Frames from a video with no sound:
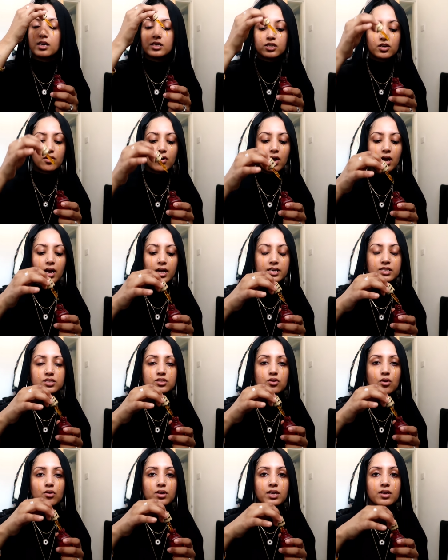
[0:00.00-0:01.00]
under eye
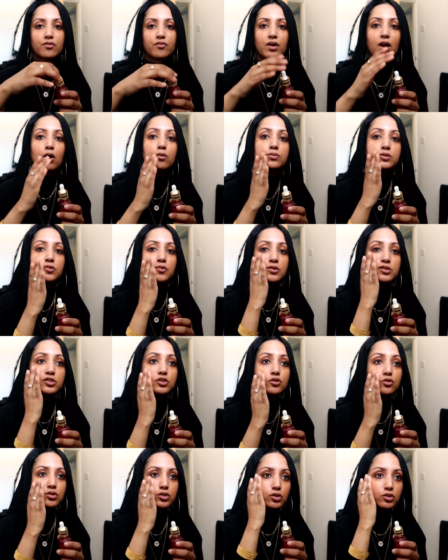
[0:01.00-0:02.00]
so it helps
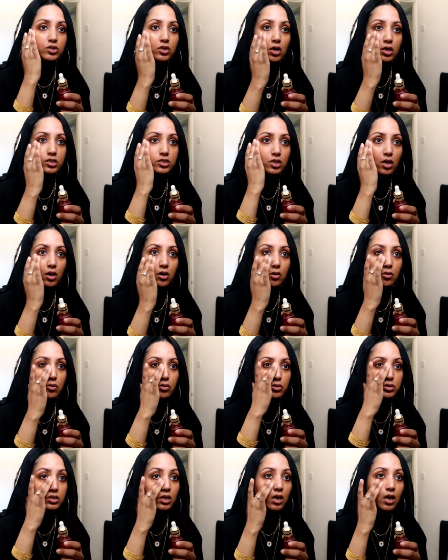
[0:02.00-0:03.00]
reduce your dark
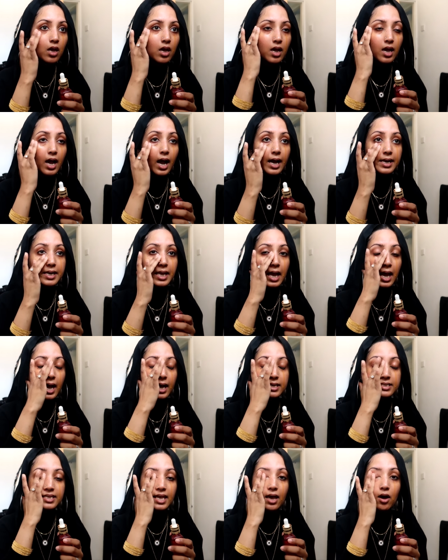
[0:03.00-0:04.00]
circles and it
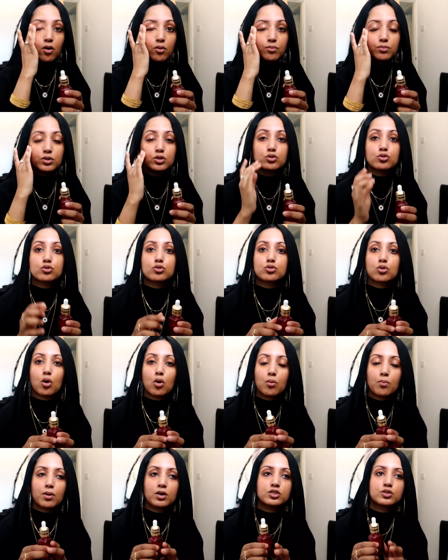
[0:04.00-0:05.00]
has helped me
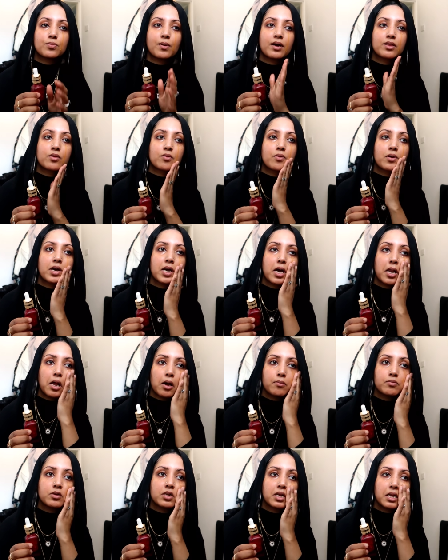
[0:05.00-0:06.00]
so much by the way
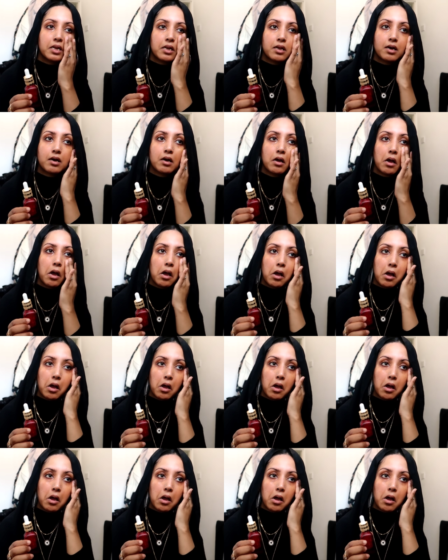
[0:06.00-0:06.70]
alhamdulillah